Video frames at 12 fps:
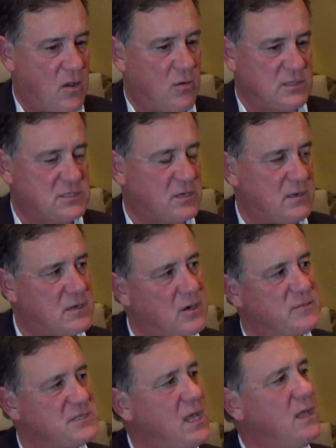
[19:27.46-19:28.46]
in certain
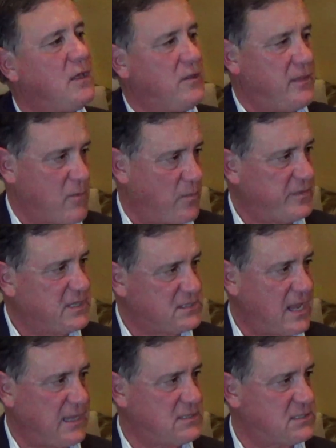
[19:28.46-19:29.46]
terms. The moment the
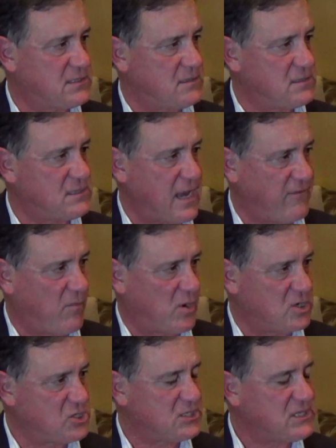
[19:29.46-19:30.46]
state's state of
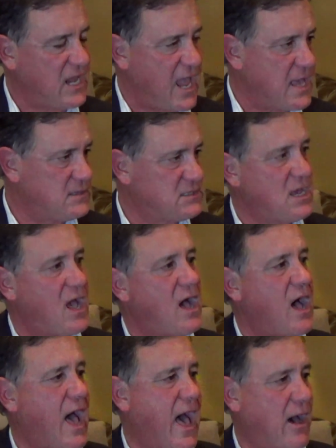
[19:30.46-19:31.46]
emergency ends,
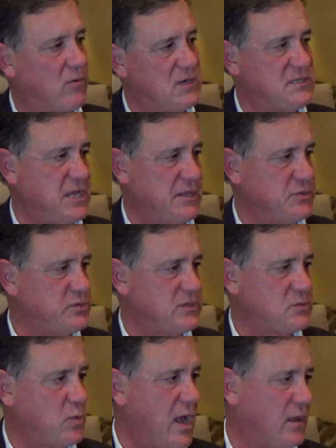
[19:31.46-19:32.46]
ours ends
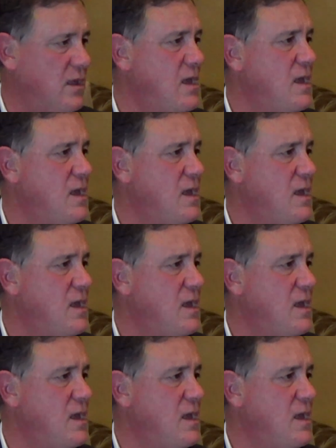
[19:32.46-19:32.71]
as well.